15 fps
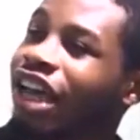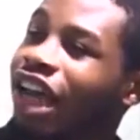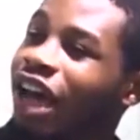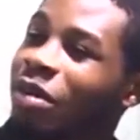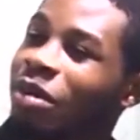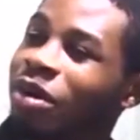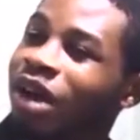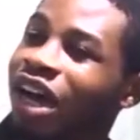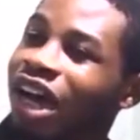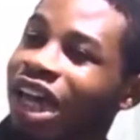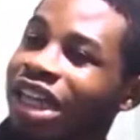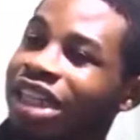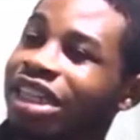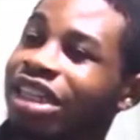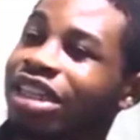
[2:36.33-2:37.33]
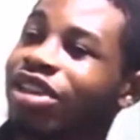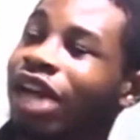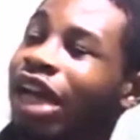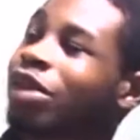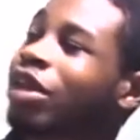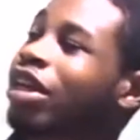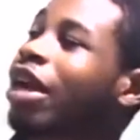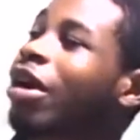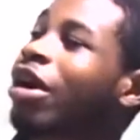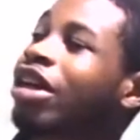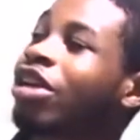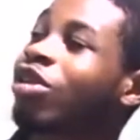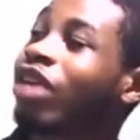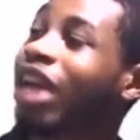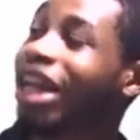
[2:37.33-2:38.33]
I think you are talking
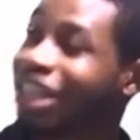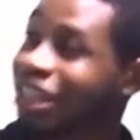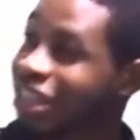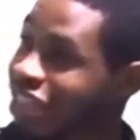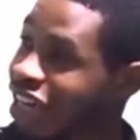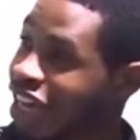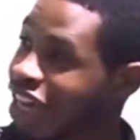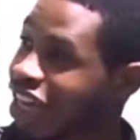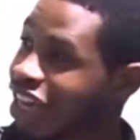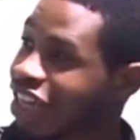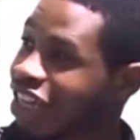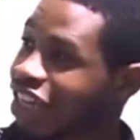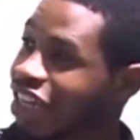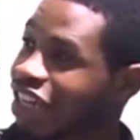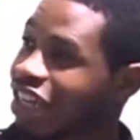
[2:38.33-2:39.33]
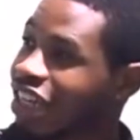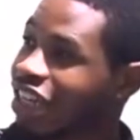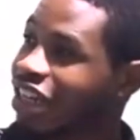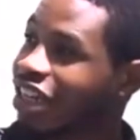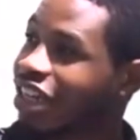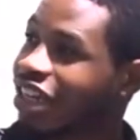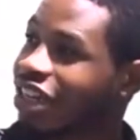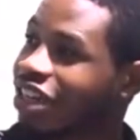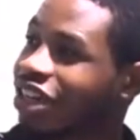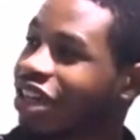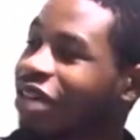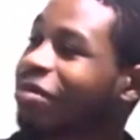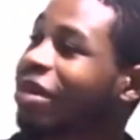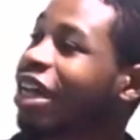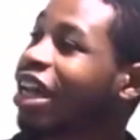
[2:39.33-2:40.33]
about Nikola Tesla,
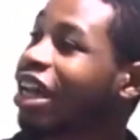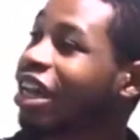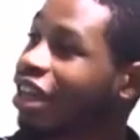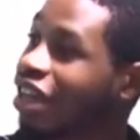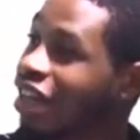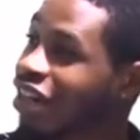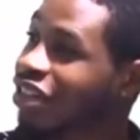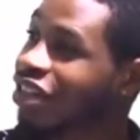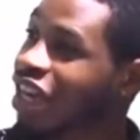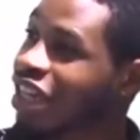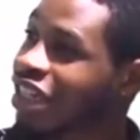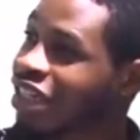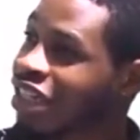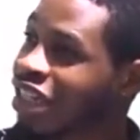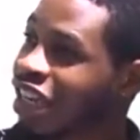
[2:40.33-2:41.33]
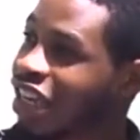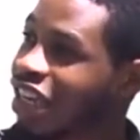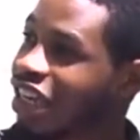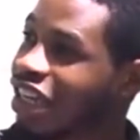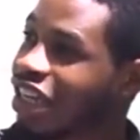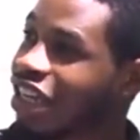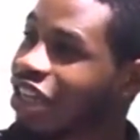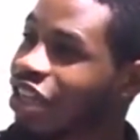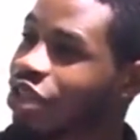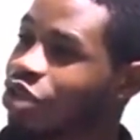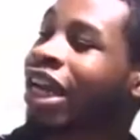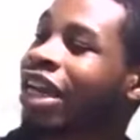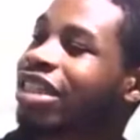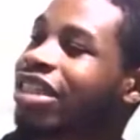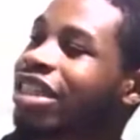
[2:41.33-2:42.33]
the electrical engineer.
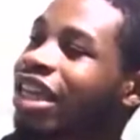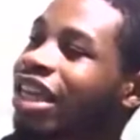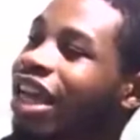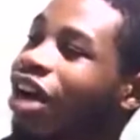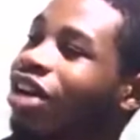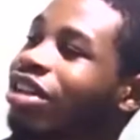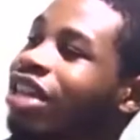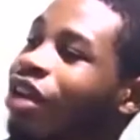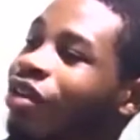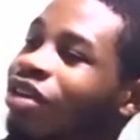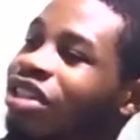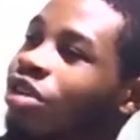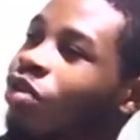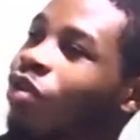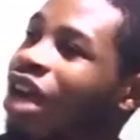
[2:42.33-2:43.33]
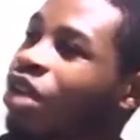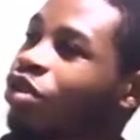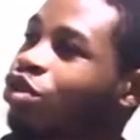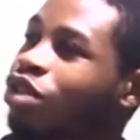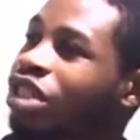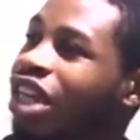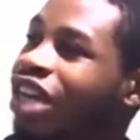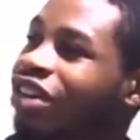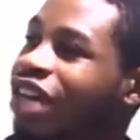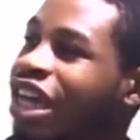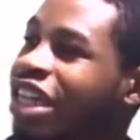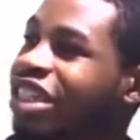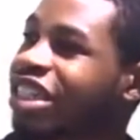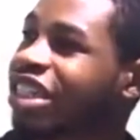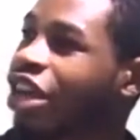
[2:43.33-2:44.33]
Can I say that was the reason why you chose
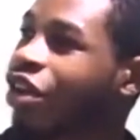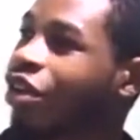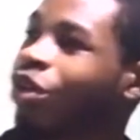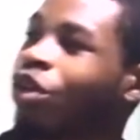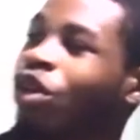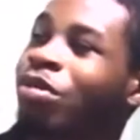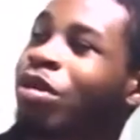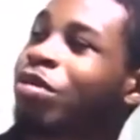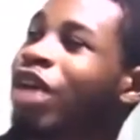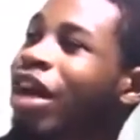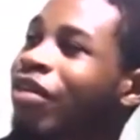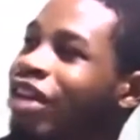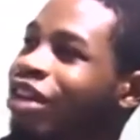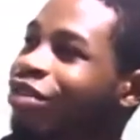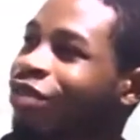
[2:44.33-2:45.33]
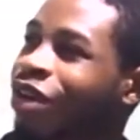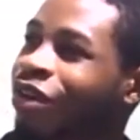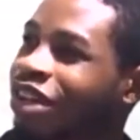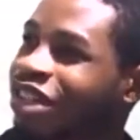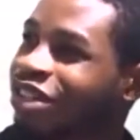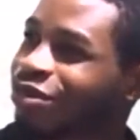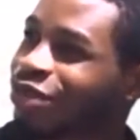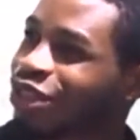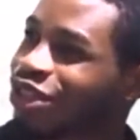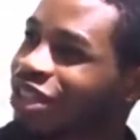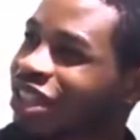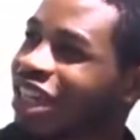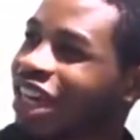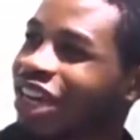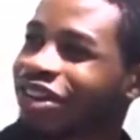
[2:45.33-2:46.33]
electrical engineering, or maybe you have a different reason for
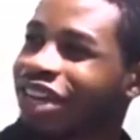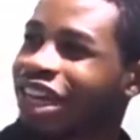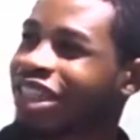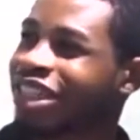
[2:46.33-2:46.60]
choosing electrical